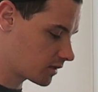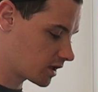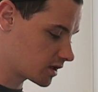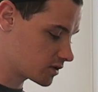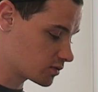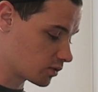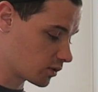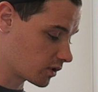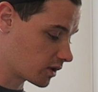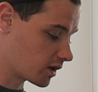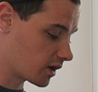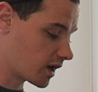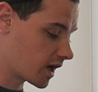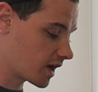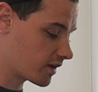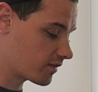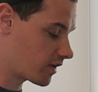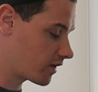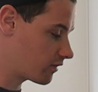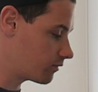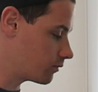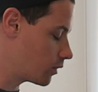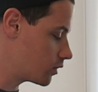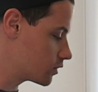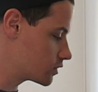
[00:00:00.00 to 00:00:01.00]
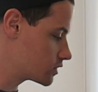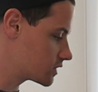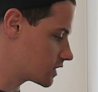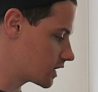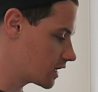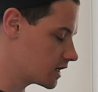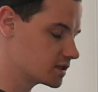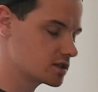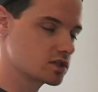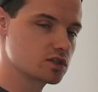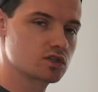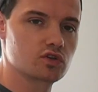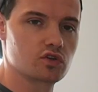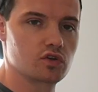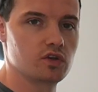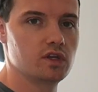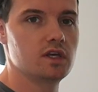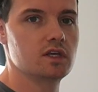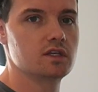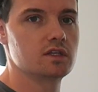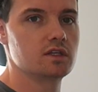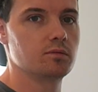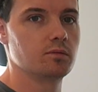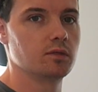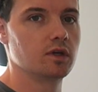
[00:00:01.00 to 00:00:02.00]
That's what I kind of have most days. It's just an
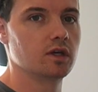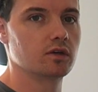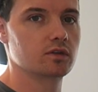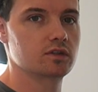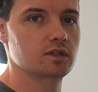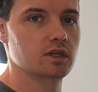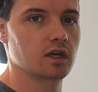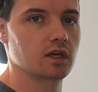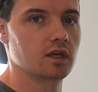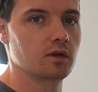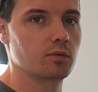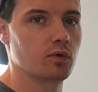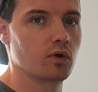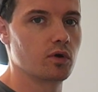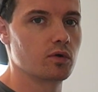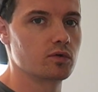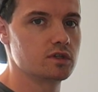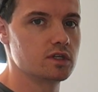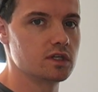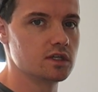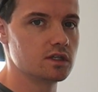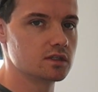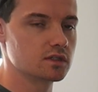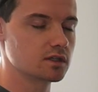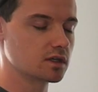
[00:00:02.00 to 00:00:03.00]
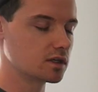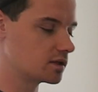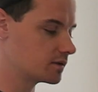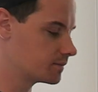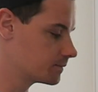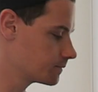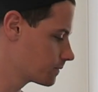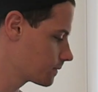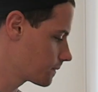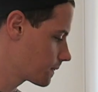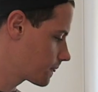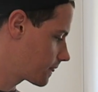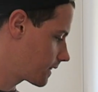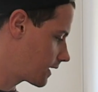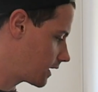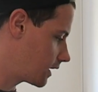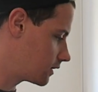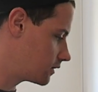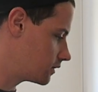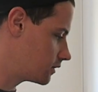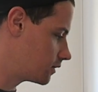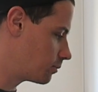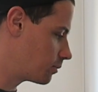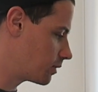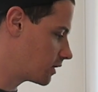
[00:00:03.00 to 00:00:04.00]
easy meal to get your proteins in,
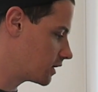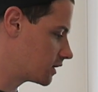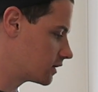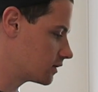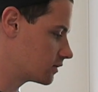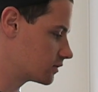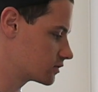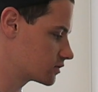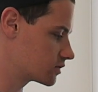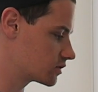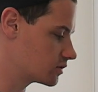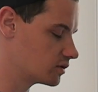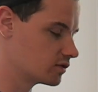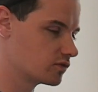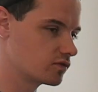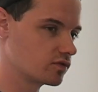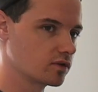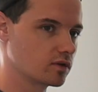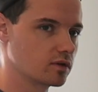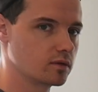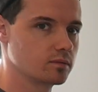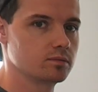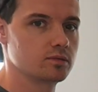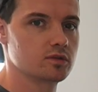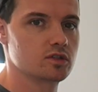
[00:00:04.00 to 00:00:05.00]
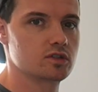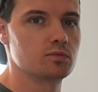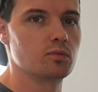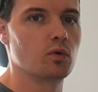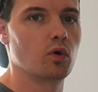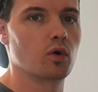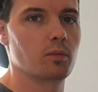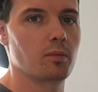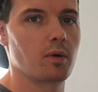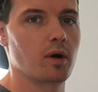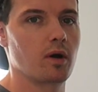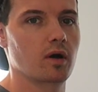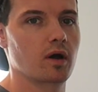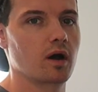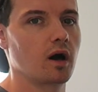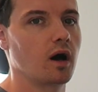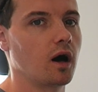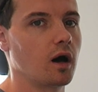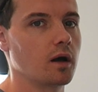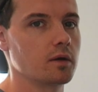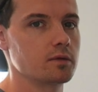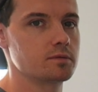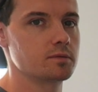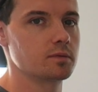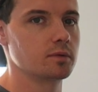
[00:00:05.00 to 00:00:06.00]
and the bagel's good for a small amount of
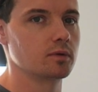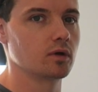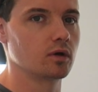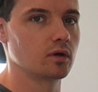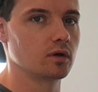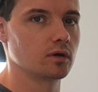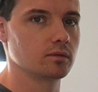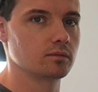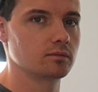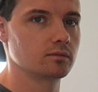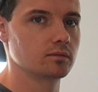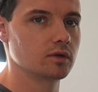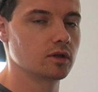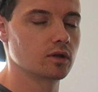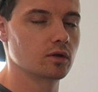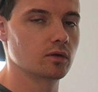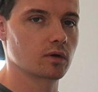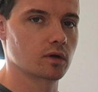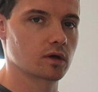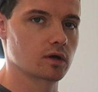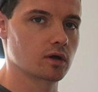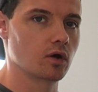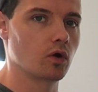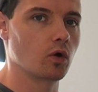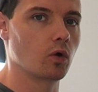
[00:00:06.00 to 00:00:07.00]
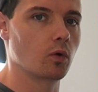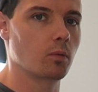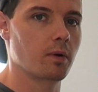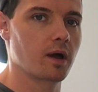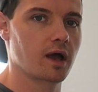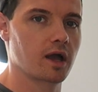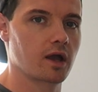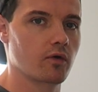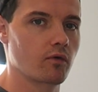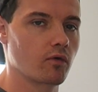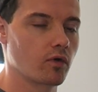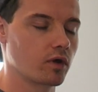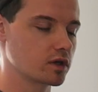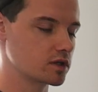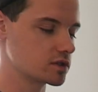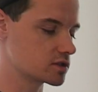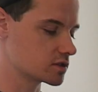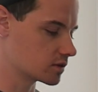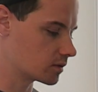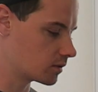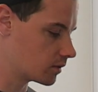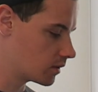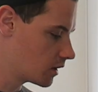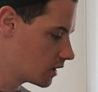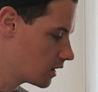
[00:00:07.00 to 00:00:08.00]
carbs, but not, you know, like a whole pack of rice.
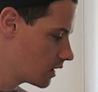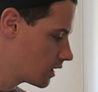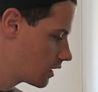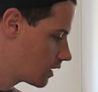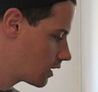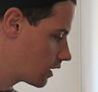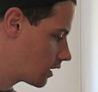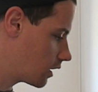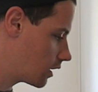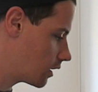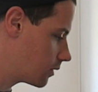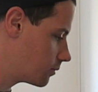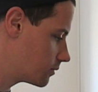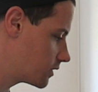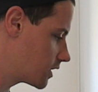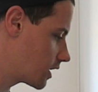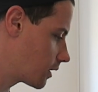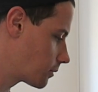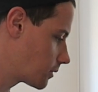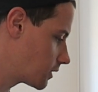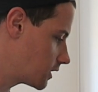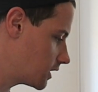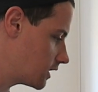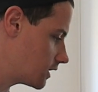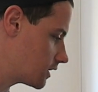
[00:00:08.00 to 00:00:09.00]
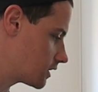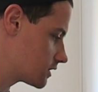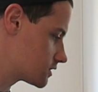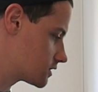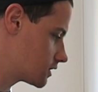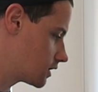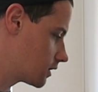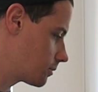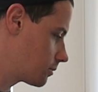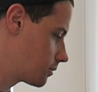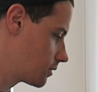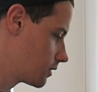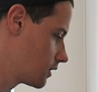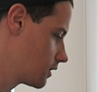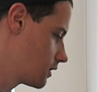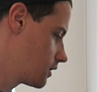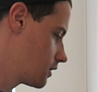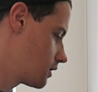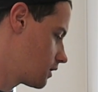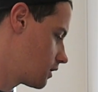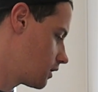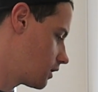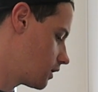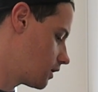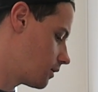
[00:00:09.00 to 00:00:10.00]
So yeah, I'm going to eat this up.
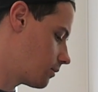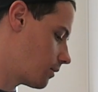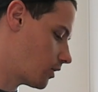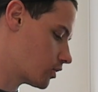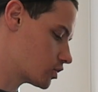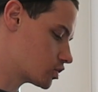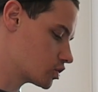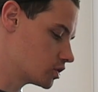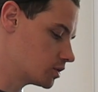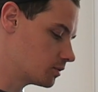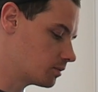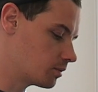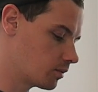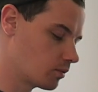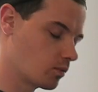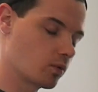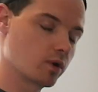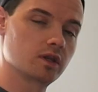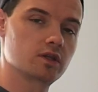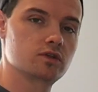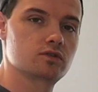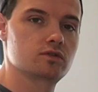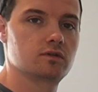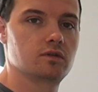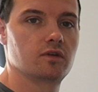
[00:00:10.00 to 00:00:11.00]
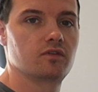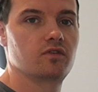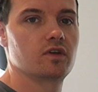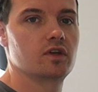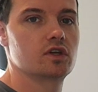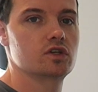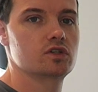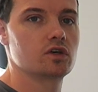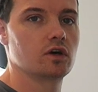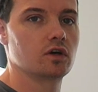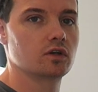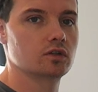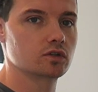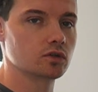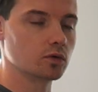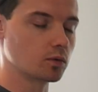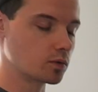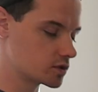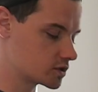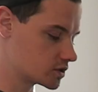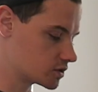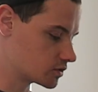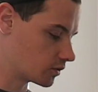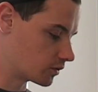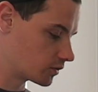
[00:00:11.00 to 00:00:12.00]
I'll show you when the finished article,
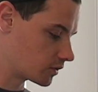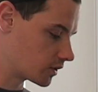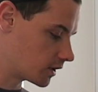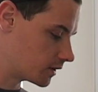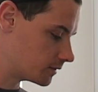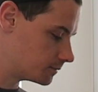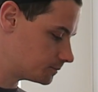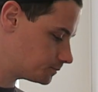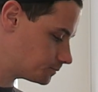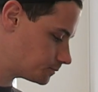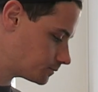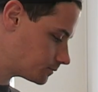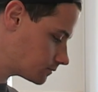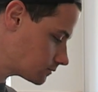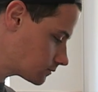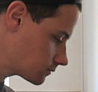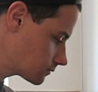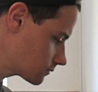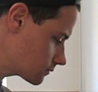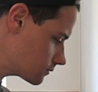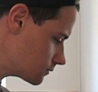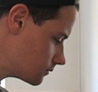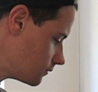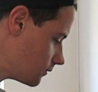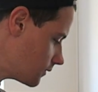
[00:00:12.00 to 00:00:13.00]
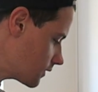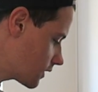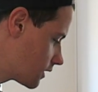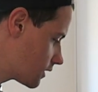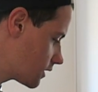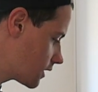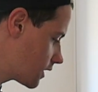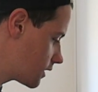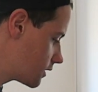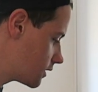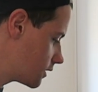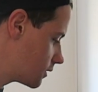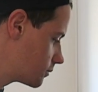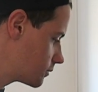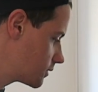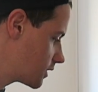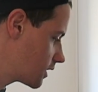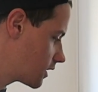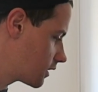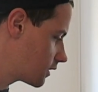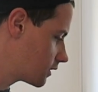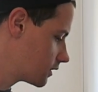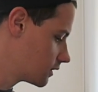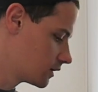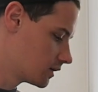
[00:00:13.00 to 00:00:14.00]
once it's all done, and then
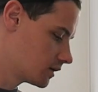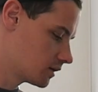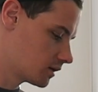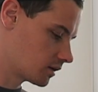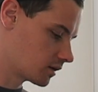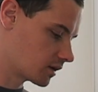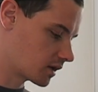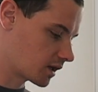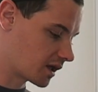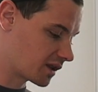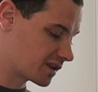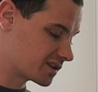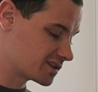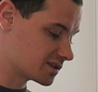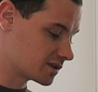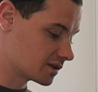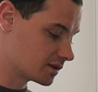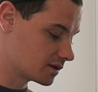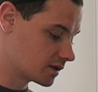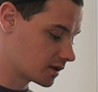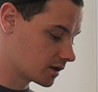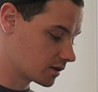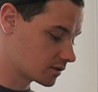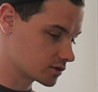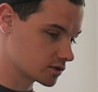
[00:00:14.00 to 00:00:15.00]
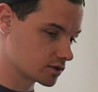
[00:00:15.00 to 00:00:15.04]
yeah, yeah, it's done now.